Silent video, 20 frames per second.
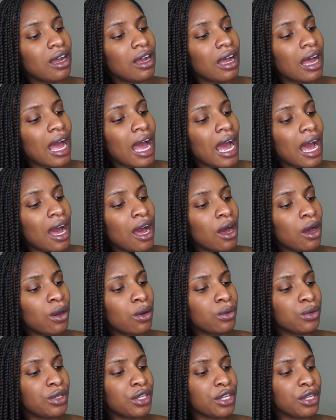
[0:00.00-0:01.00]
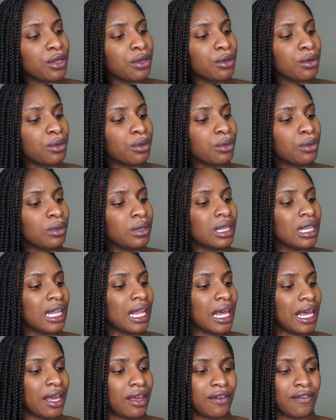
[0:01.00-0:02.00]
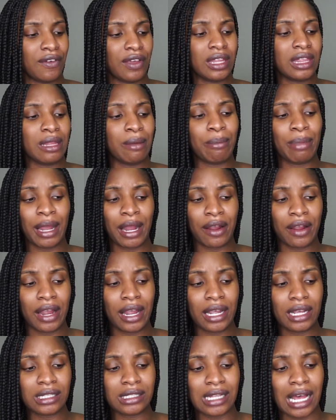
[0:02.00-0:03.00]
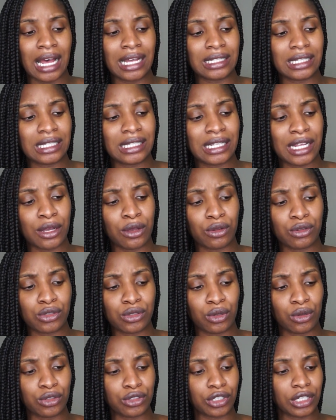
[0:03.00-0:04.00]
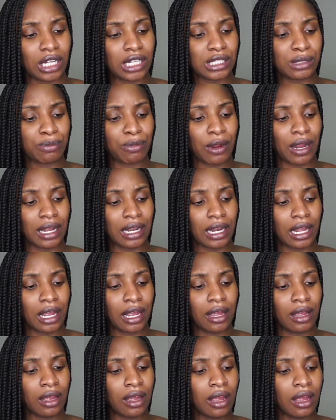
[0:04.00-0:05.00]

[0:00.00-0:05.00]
how do you live in the barracks as a single soldier that's pregnant?